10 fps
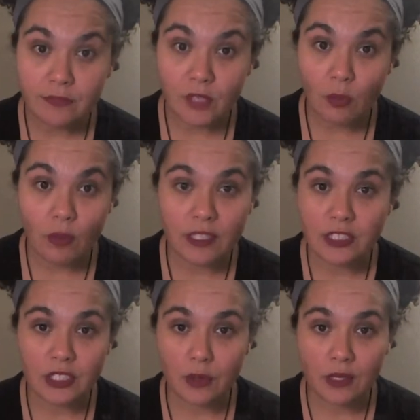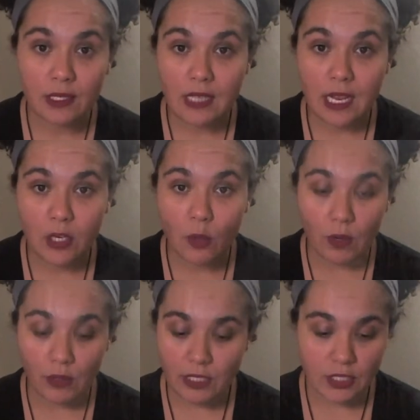You're willing to do it, and you're
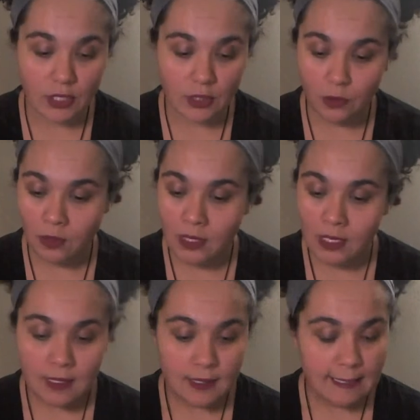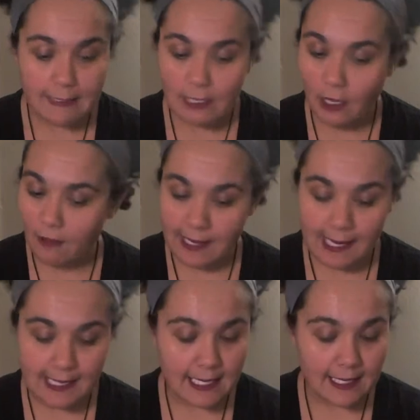willing to, you know, like
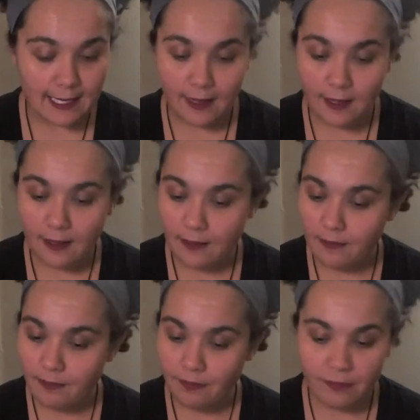I said,